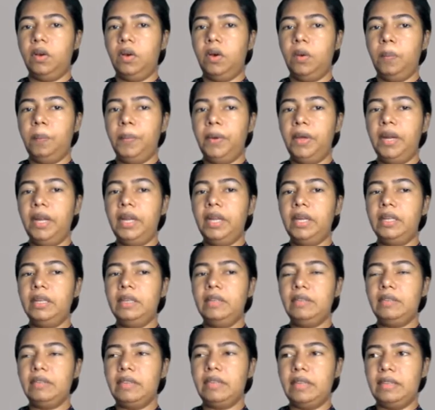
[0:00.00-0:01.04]

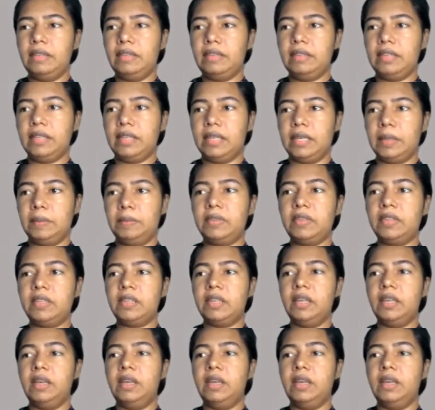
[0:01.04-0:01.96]
Operating systems